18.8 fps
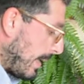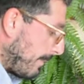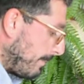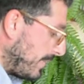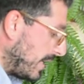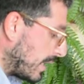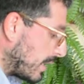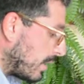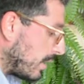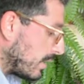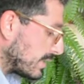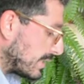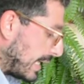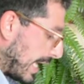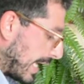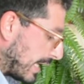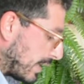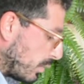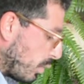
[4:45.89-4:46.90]
because
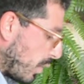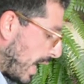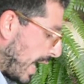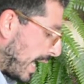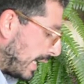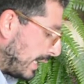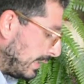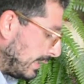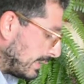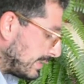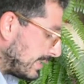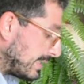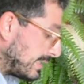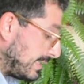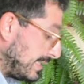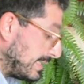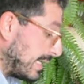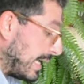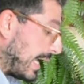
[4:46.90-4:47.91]
like wine,
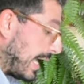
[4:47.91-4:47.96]
that is an